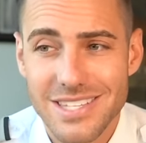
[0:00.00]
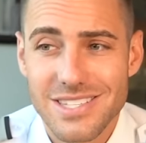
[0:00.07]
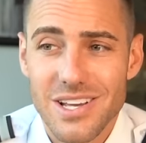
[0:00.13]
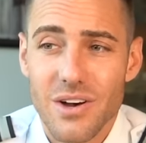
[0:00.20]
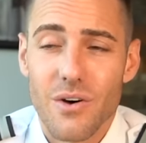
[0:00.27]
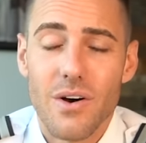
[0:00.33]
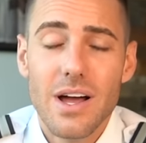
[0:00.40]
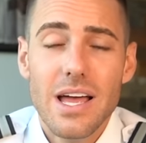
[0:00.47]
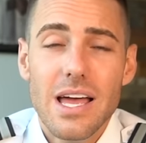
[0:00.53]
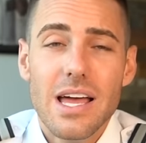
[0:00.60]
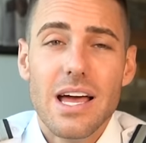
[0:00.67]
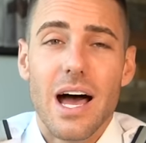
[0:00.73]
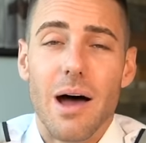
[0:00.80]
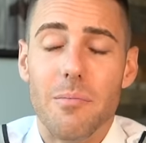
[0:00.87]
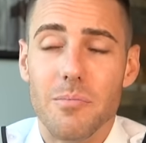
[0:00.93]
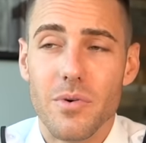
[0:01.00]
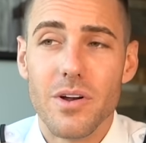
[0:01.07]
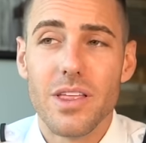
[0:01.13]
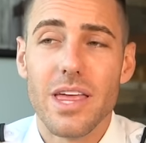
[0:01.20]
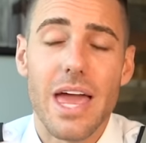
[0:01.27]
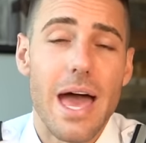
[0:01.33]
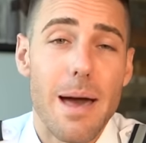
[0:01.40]
So I'm
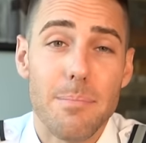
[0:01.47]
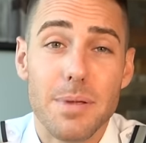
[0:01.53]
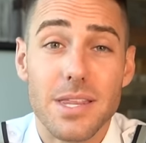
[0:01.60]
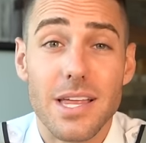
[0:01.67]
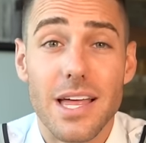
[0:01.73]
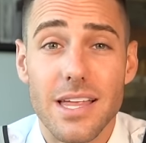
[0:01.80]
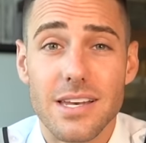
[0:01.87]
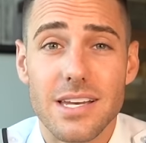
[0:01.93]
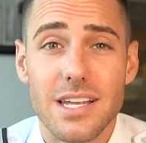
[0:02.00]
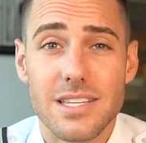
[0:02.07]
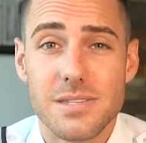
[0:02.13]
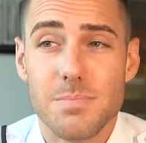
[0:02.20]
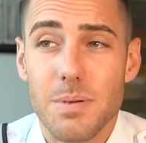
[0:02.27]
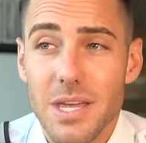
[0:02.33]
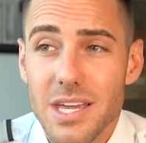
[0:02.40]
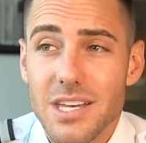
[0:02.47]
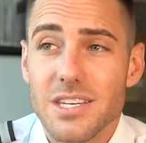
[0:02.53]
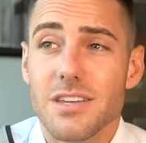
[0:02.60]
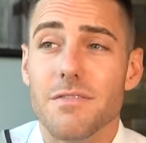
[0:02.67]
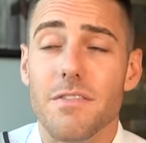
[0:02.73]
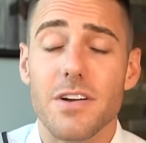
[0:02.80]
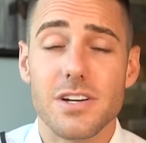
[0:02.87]
really happy that it's being
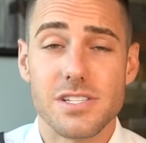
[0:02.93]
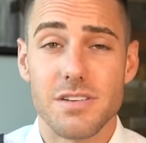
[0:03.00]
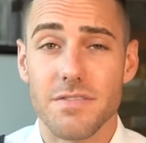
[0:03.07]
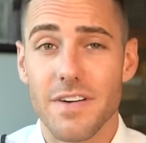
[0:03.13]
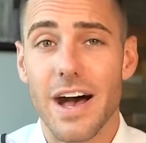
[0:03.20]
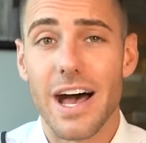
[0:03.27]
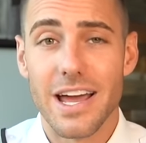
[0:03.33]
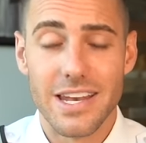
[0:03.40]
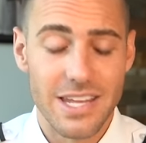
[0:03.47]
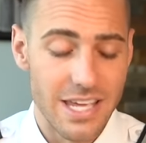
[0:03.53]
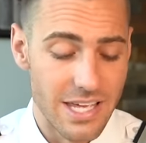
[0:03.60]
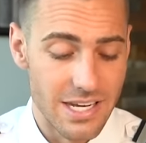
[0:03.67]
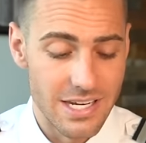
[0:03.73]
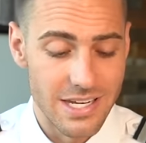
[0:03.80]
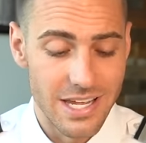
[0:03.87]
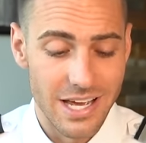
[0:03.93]
diversified, and